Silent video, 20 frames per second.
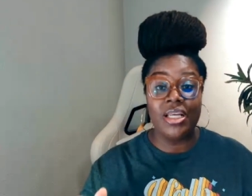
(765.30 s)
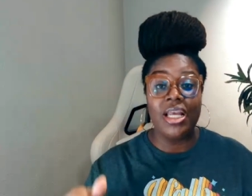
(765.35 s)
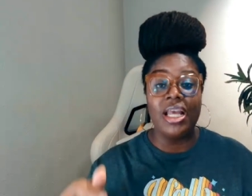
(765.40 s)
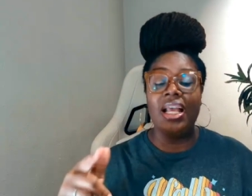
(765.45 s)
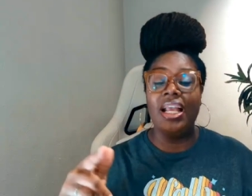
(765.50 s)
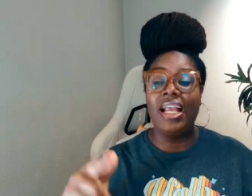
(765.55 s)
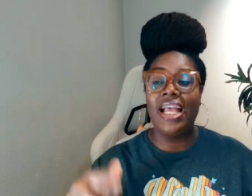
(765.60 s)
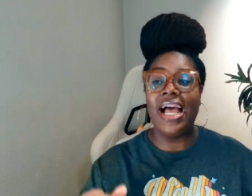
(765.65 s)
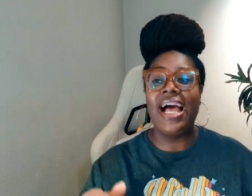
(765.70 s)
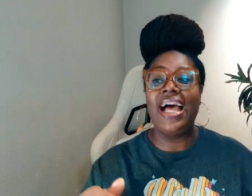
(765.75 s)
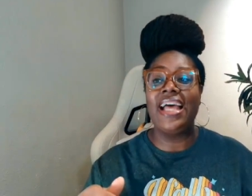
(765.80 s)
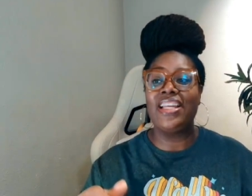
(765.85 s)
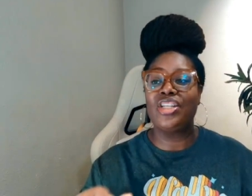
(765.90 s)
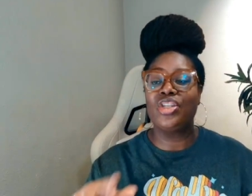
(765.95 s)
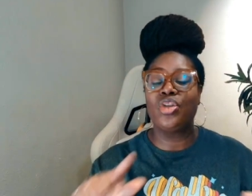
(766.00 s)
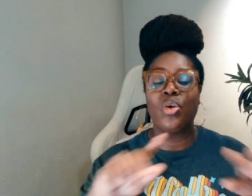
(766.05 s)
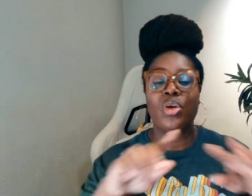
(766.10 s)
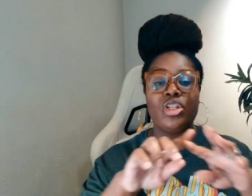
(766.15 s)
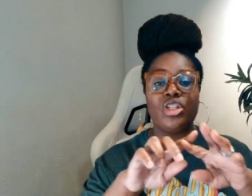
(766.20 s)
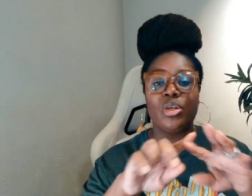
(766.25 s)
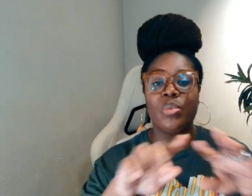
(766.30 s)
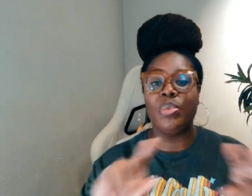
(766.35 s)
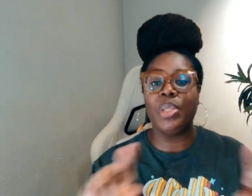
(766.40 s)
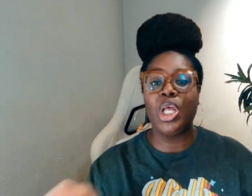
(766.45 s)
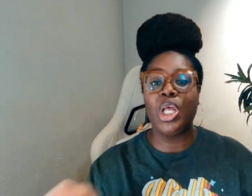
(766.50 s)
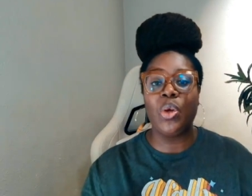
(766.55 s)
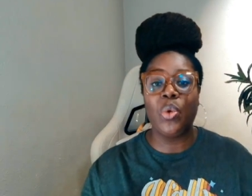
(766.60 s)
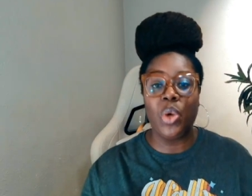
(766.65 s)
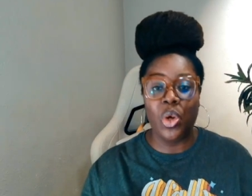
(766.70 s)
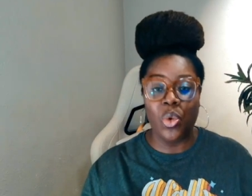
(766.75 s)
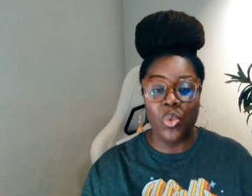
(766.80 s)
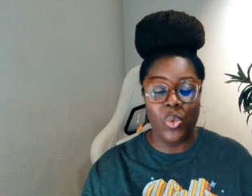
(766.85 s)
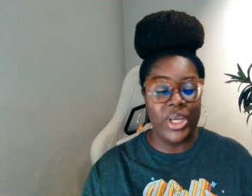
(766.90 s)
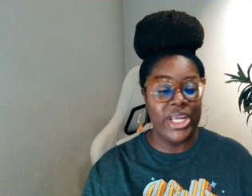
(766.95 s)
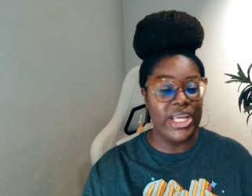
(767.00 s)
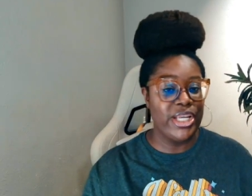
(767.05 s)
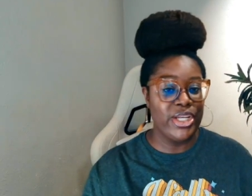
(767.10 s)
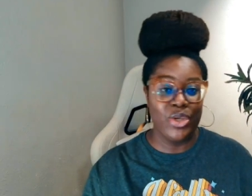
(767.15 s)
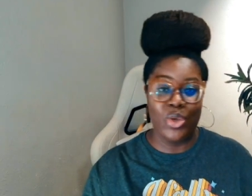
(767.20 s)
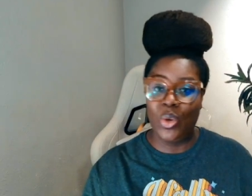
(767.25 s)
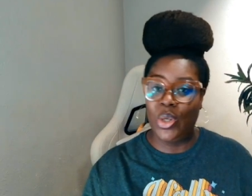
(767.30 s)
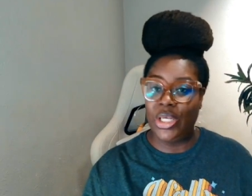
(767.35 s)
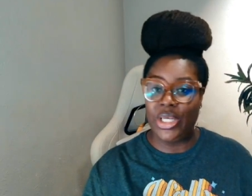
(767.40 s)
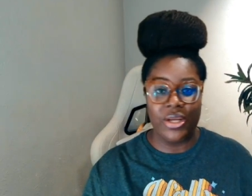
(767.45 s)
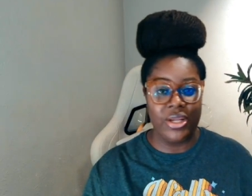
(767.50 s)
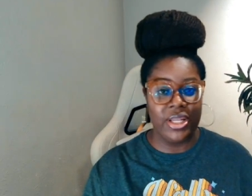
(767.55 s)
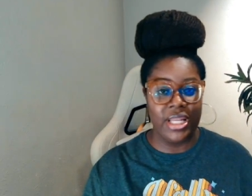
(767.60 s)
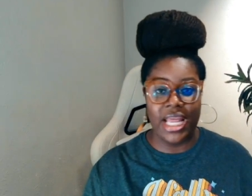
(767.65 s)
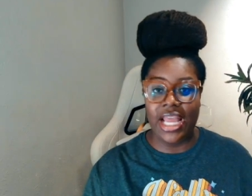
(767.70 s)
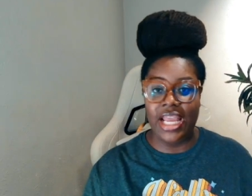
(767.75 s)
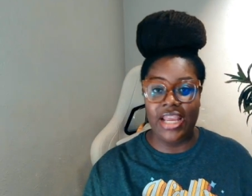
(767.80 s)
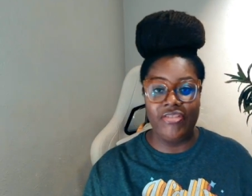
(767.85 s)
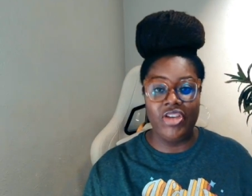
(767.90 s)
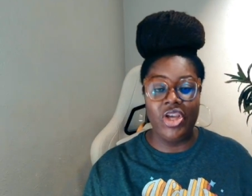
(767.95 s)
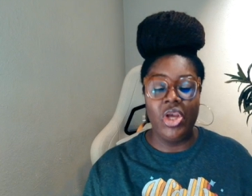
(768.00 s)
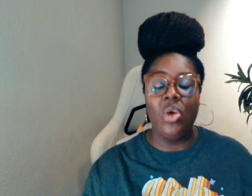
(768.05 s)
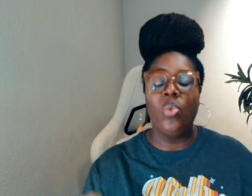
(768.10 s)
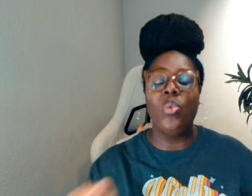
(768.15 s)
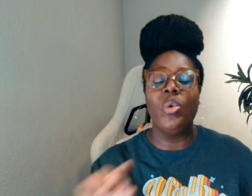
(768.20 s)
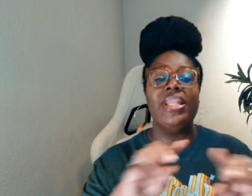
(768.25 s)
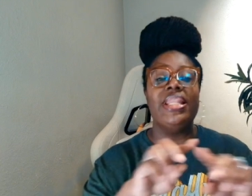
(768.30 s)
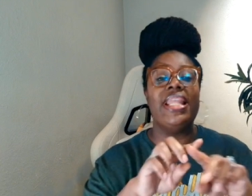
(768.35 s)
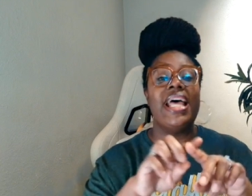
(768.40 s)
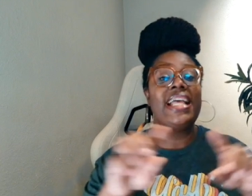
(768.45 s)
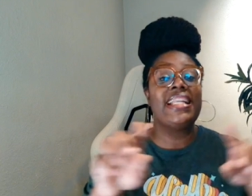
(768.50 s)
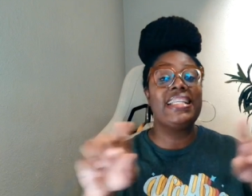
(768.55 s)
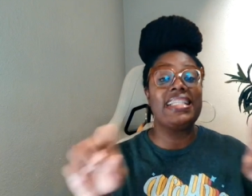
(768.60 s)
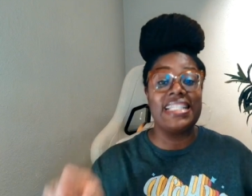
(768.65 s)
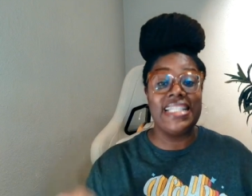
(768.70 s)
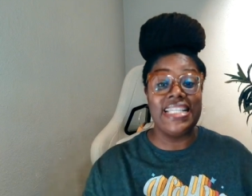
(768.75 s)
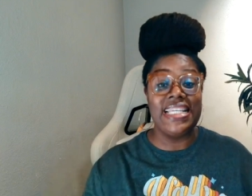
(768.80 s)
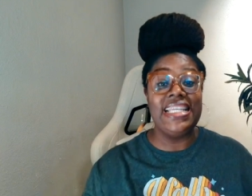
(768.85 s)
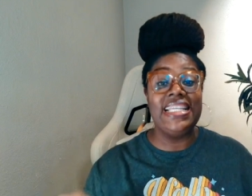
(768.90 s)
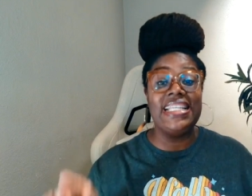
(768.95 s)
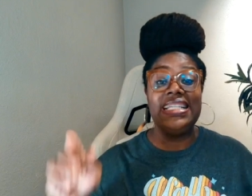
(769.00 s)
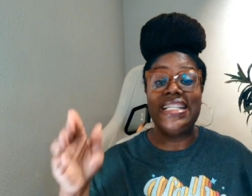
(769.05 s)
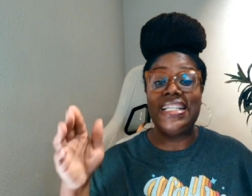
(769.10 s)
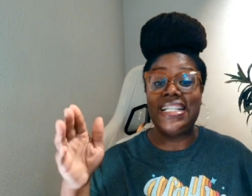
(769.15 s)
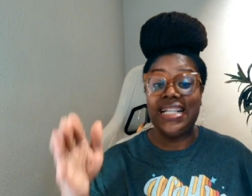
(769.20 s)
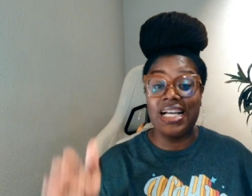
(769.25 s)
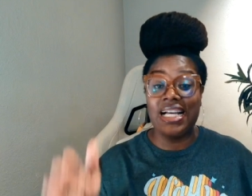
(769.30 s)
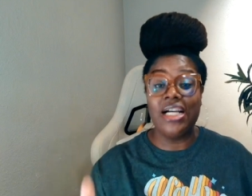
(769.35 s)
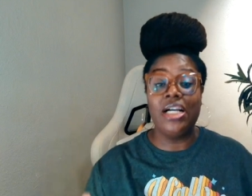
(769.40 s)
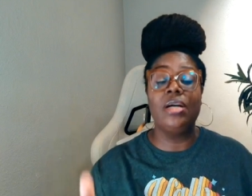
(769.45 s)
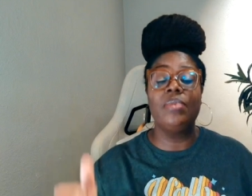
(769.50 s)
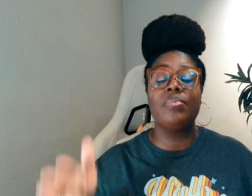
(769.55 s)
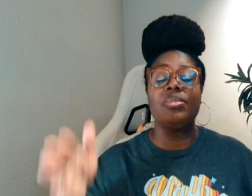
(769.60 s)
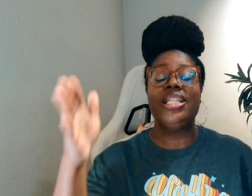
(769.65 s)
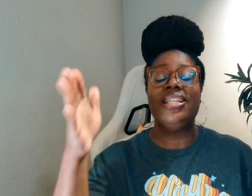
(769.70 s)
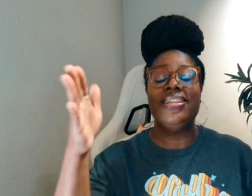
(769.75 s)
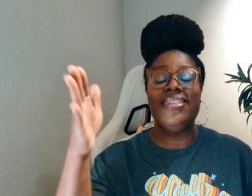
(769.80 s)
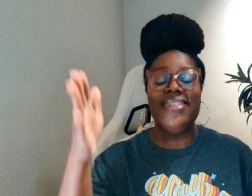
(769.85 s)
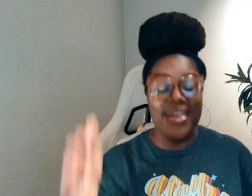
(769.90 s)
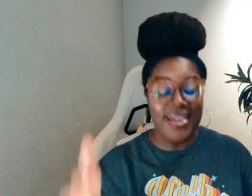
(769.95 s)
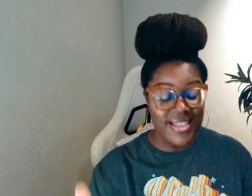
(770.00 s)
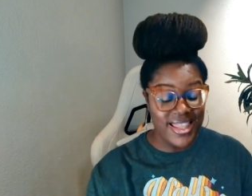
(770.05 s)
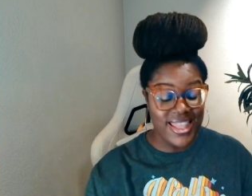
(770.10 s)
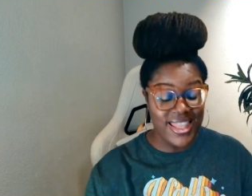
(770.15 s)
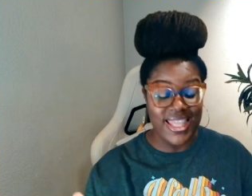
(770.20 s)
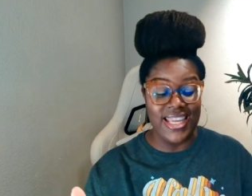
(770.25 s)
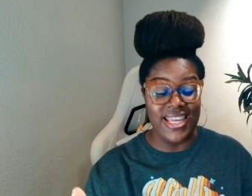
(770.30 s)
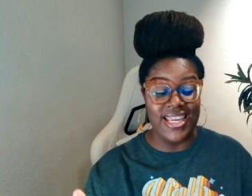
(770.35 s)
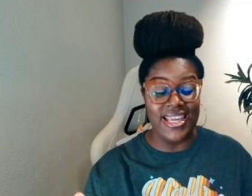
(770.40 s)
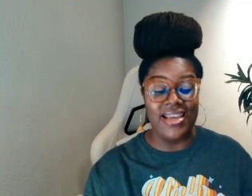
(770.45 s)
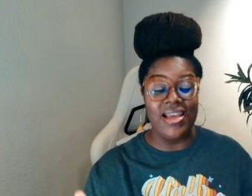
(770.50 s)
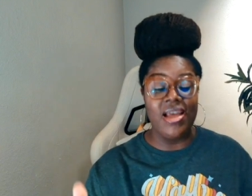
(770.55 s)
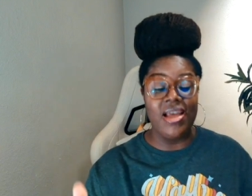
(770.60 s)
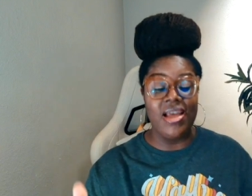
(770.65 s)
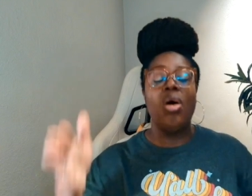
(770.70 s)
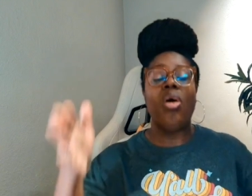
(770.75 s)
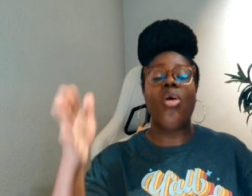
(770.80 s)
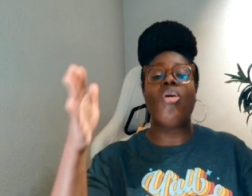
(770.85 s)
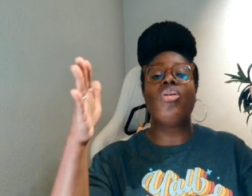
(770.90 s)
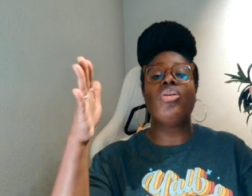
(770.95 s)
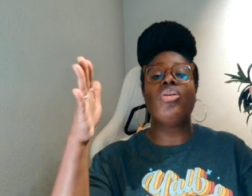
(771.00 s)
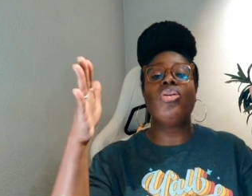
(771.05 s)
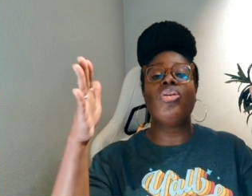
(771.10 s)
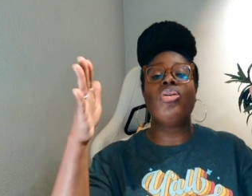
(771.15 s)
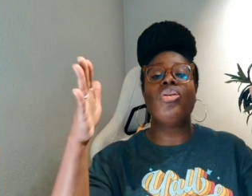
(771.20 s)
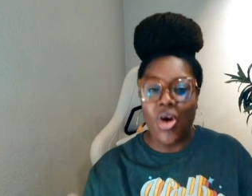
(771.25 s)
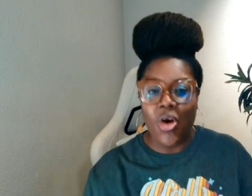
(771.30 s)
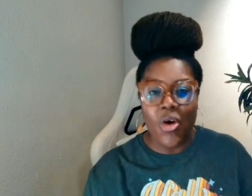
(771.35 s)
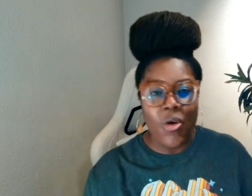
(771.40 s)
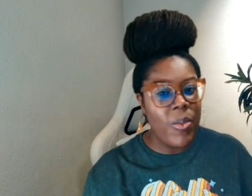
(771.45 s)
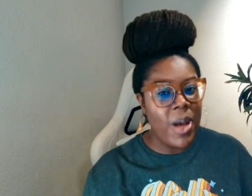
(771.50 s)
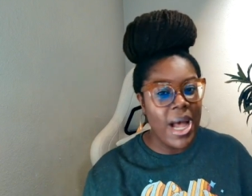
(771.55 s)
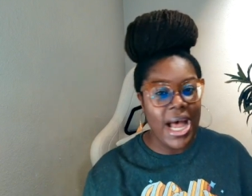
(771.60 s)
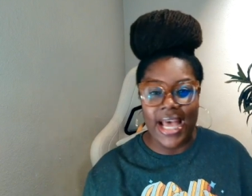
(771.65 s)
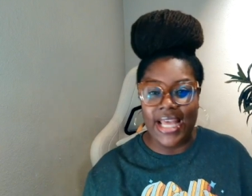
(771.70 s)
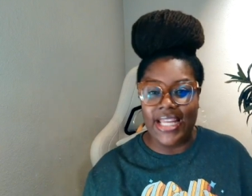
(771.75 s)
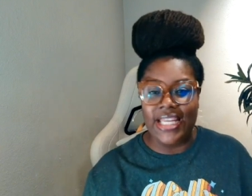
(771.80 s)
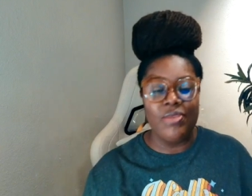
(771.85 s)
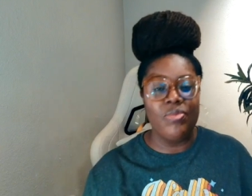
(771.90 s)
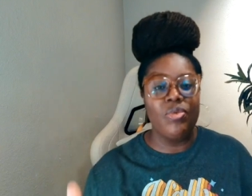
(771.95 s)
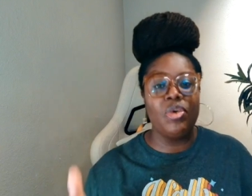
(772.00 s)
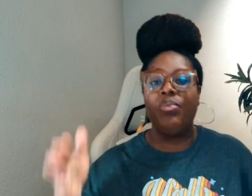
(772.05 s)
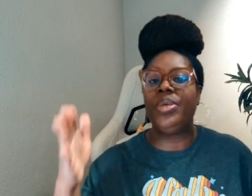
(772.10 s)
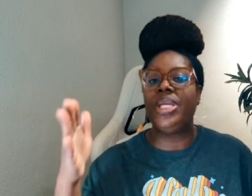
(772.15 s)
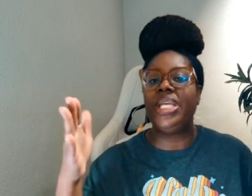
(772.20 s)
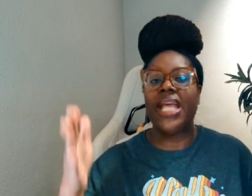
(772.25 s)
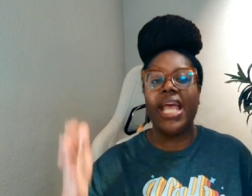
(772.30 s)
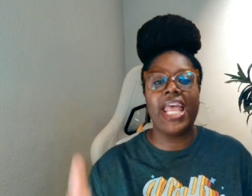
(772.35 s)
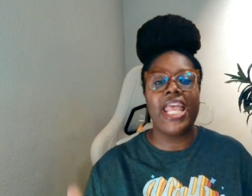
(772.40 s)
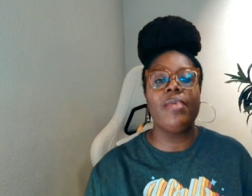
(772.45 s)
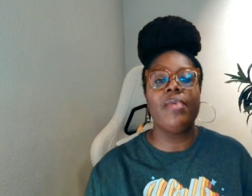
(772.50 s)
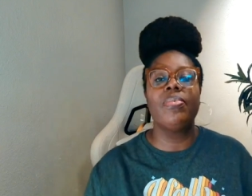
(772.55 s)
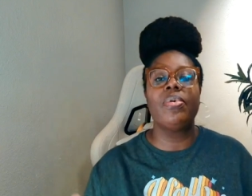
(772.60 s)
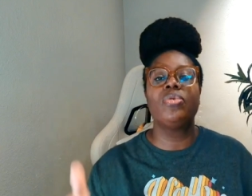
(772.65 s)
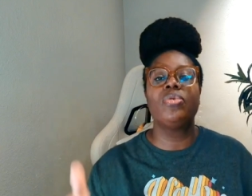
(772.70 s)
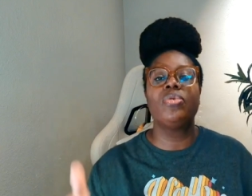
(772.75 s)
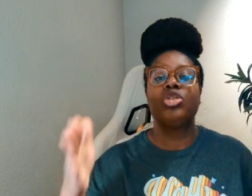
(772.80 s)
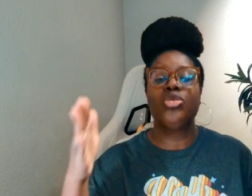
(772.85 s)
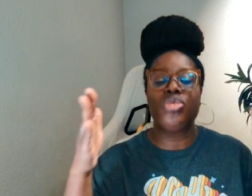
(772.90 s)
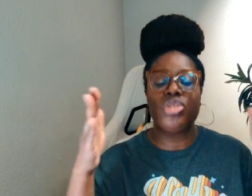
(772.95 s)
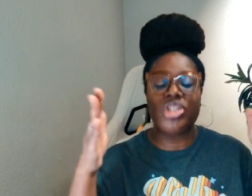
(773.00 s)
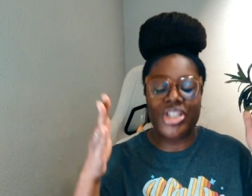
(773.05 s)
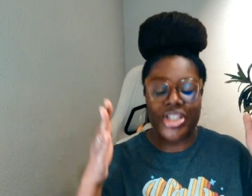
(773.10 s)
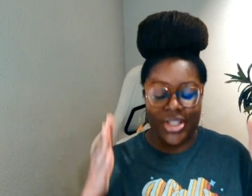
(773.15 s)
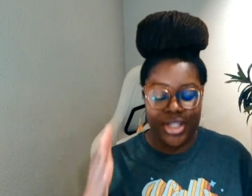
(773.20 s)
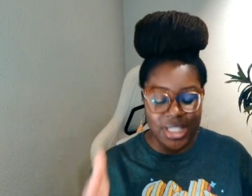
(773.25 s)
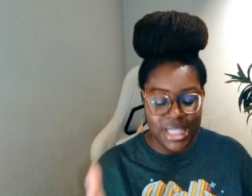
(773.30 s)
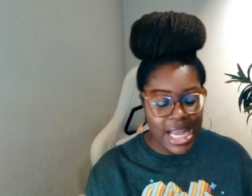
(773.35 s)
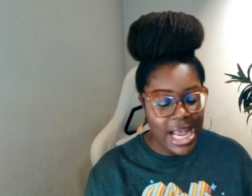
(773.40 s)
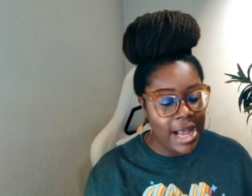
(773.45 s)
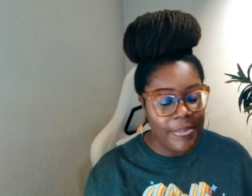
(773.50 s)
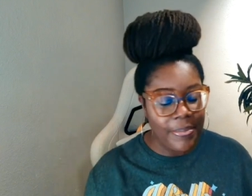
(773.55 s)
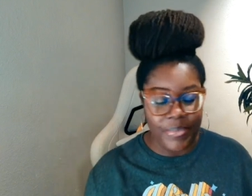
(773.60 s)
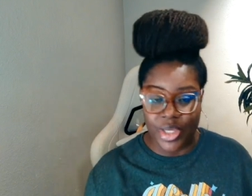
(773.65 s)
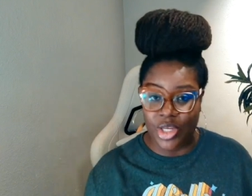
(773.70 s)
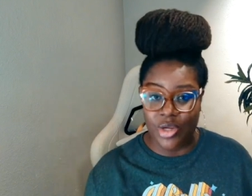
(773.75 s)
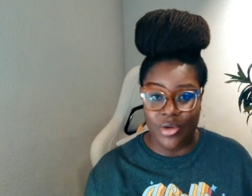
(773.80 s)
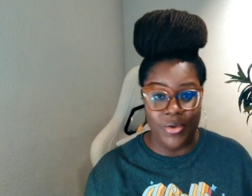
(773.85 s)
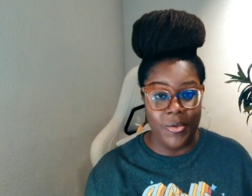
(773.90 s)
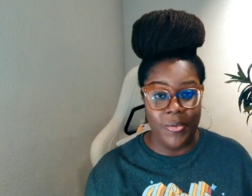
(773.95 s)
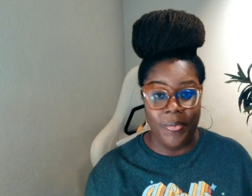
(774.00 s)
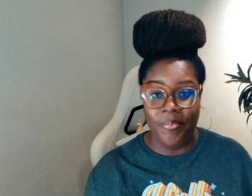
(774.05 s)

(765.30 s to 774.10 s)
God is going to blow a wind on your life. When that season comes, nothing or nobody will be able to stop you.